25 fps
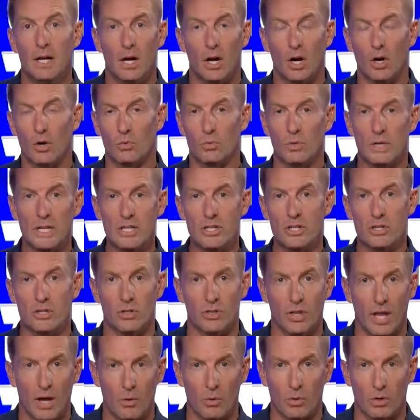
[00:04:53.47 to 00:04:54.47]
a regional
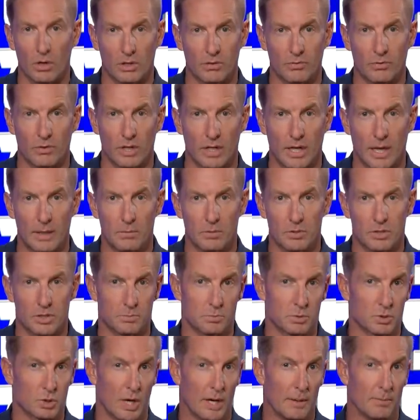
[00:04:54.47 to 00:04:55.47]
network for a cable
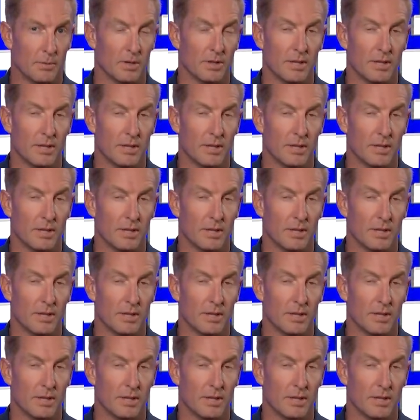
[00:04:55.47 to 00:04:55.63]
subscriber.